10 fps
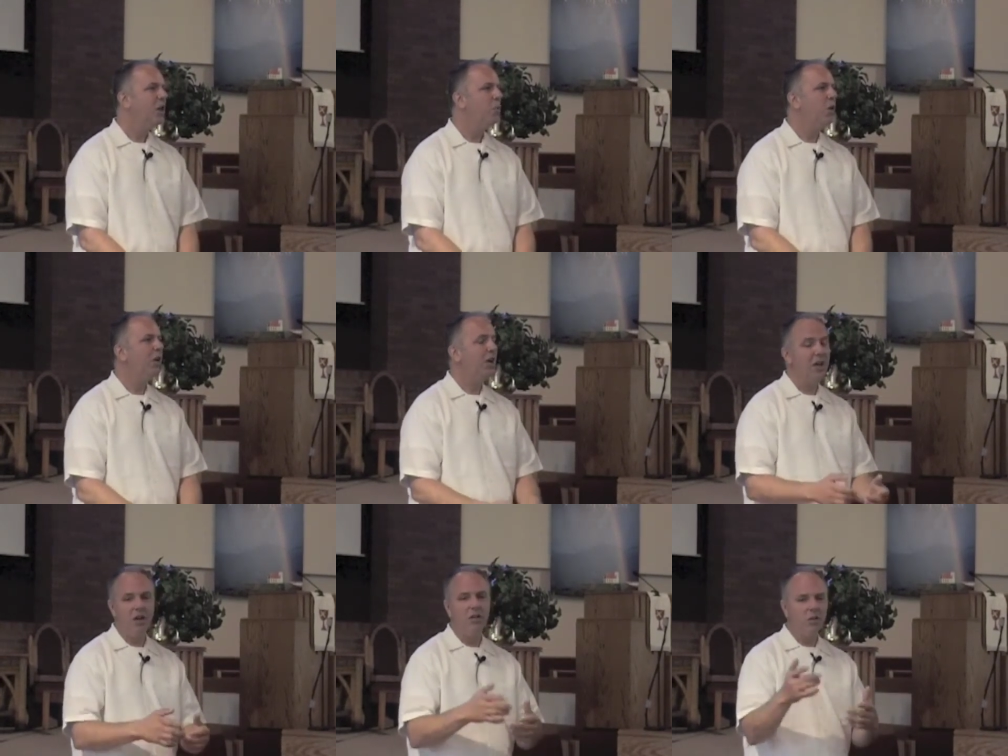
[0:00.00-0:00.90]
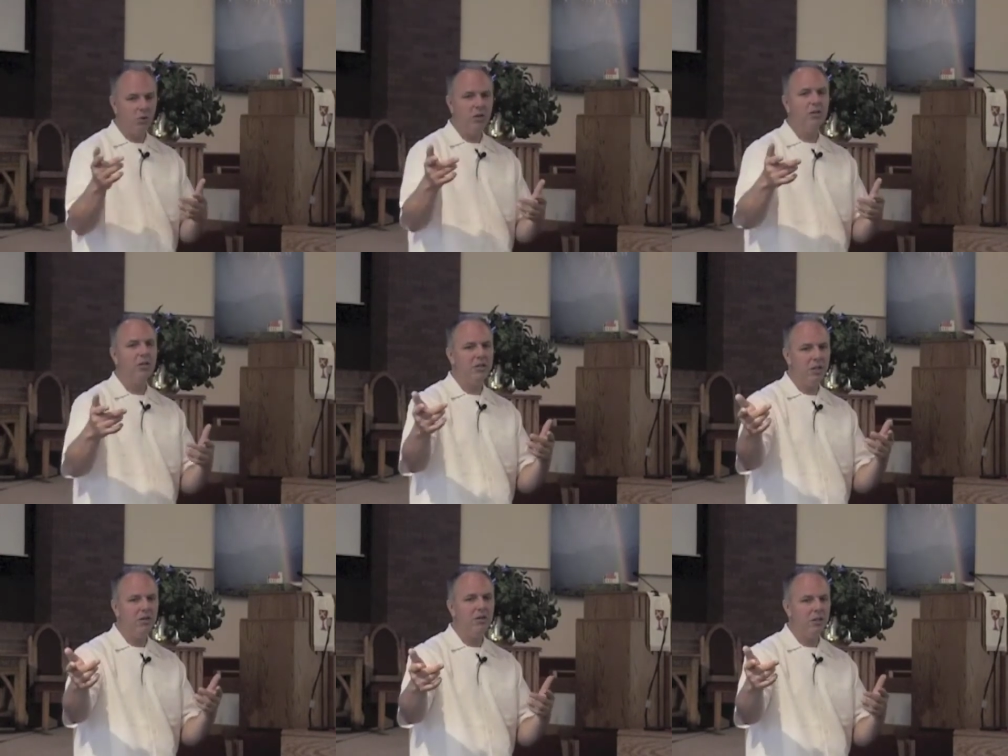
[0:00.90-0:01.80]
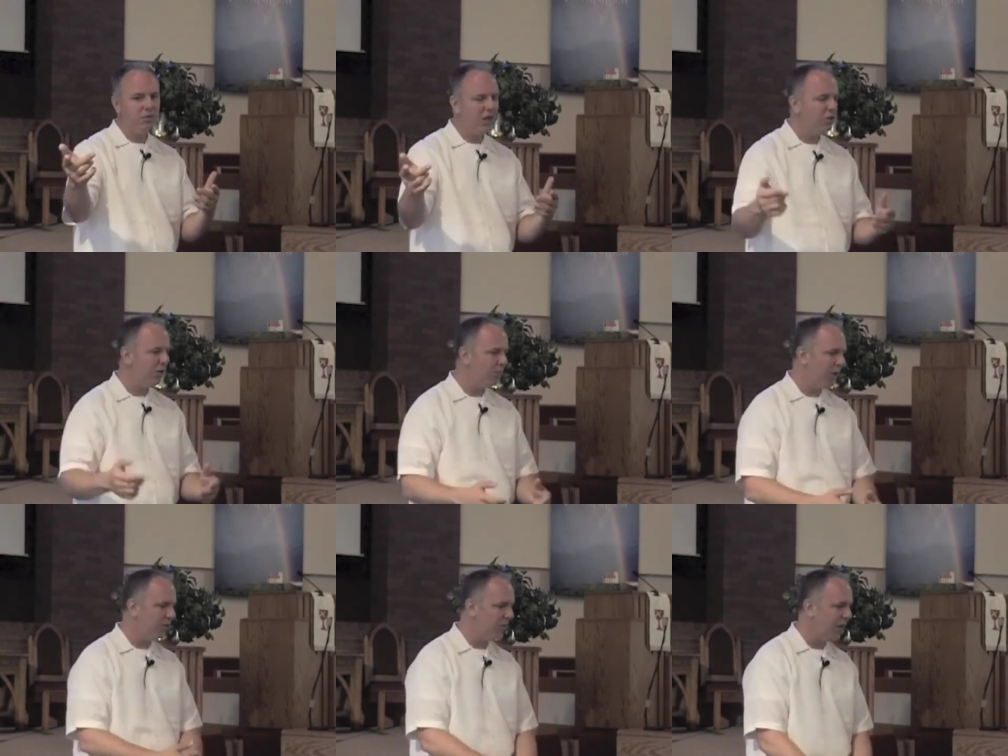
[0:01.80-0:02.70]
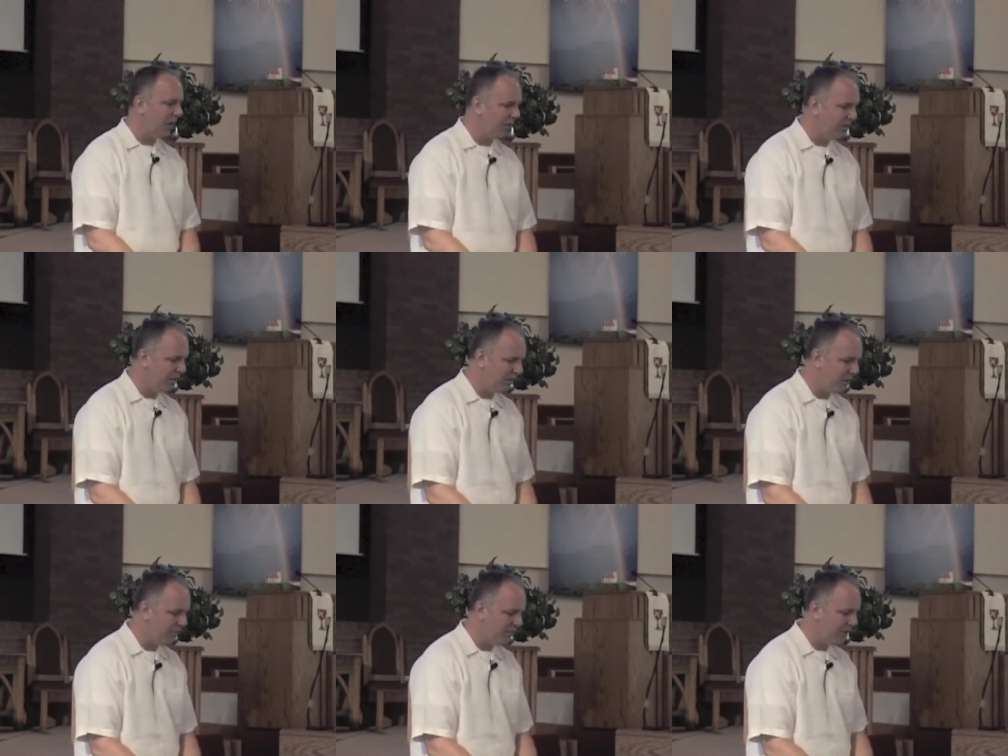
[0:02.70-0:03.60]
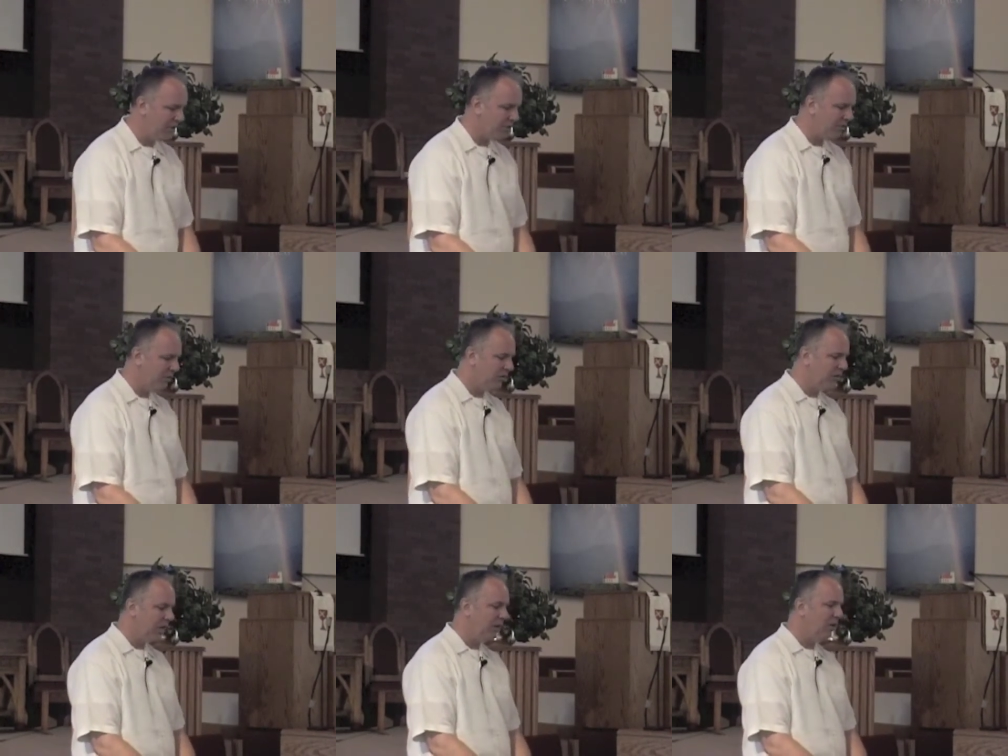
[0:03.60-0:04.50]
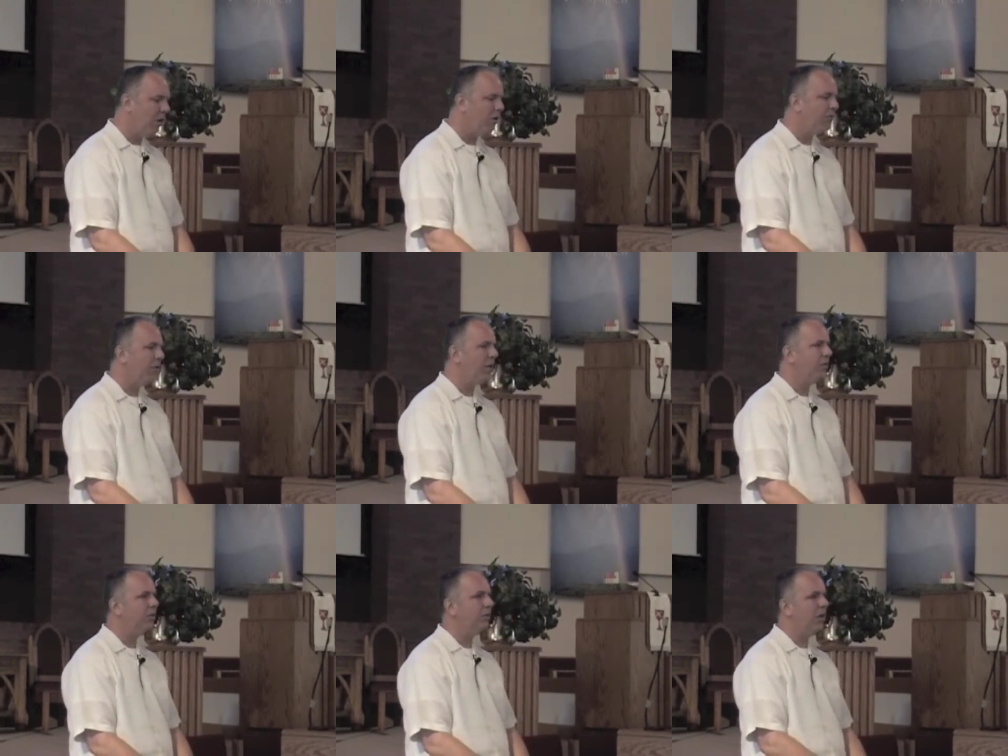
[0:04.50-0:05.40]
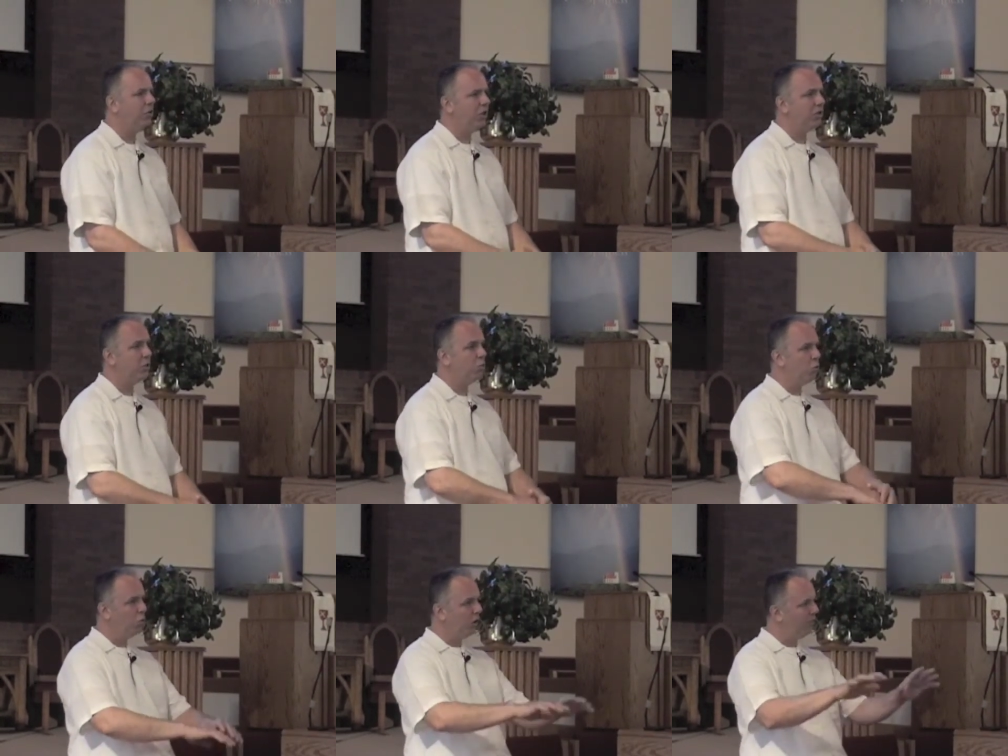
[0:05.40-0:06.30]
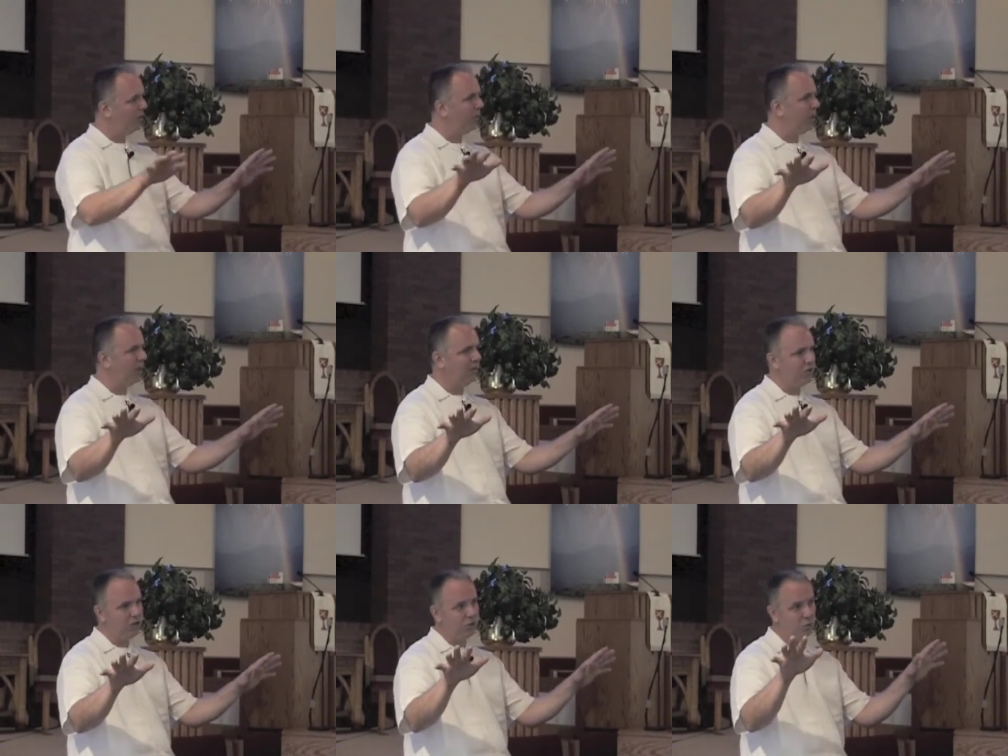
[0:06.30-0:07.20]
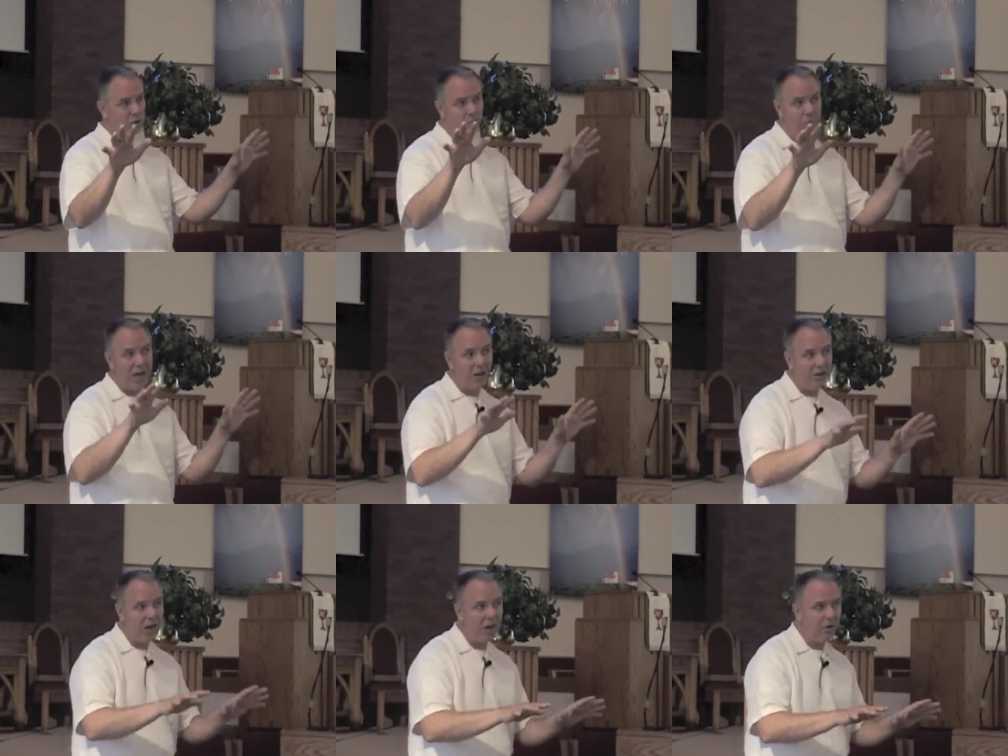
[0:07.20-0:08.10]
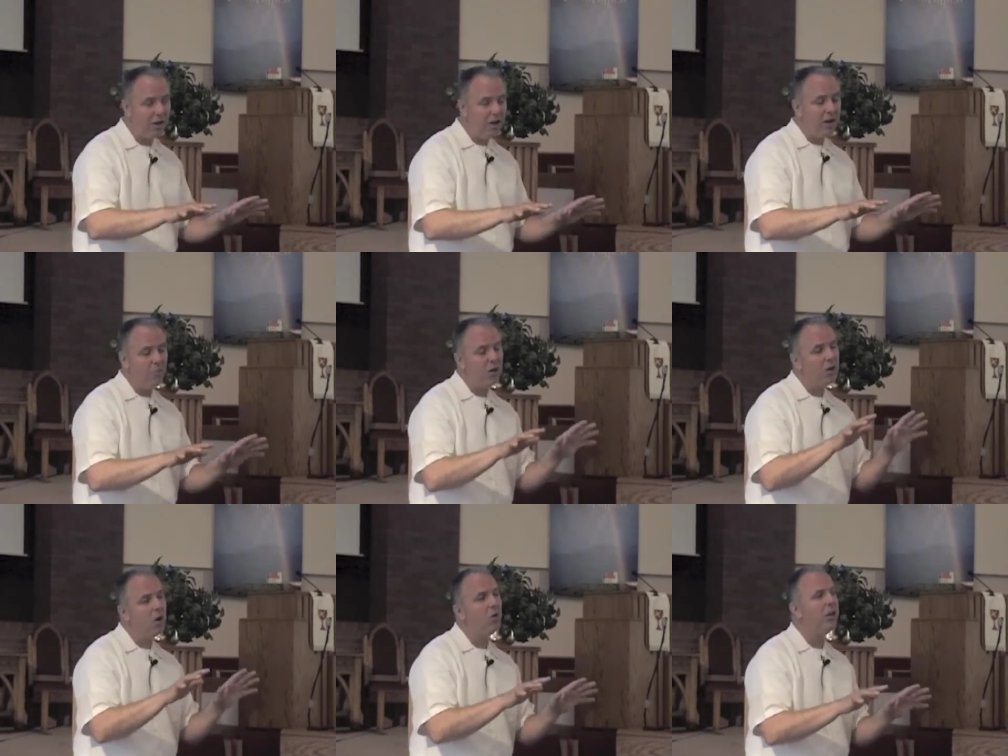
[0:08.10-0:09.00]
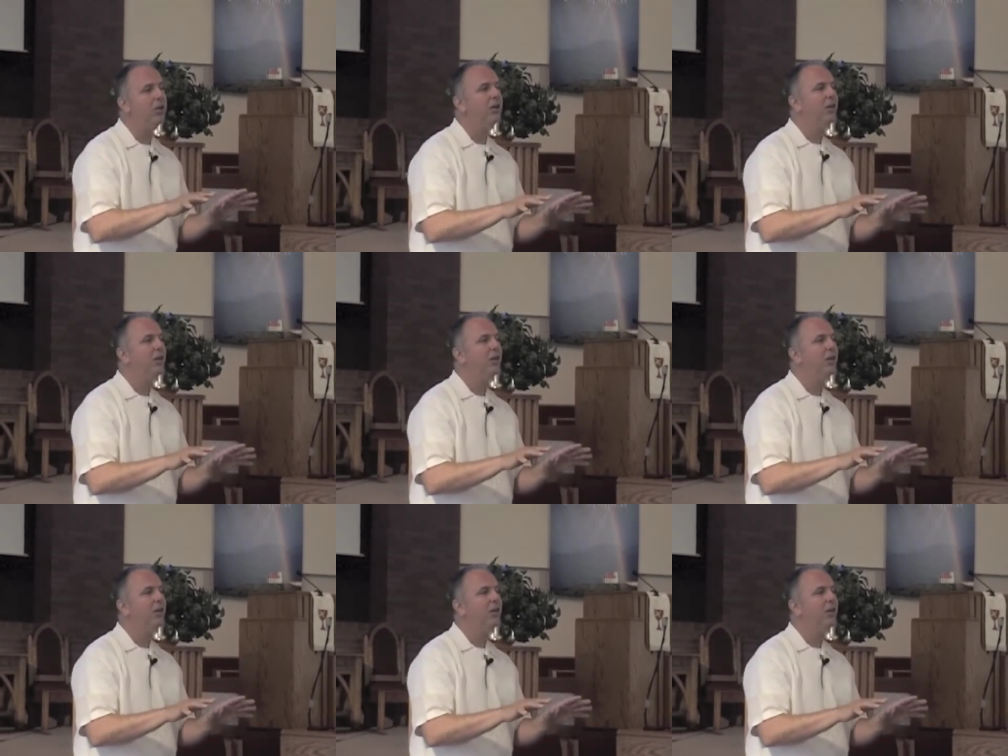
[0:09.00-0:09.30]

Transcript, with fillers: If we, so the, the, the temptation that pairs with that is, the, uh, is Satan offering to let Jesus rule everything, and Jesus will just bow down. And we know that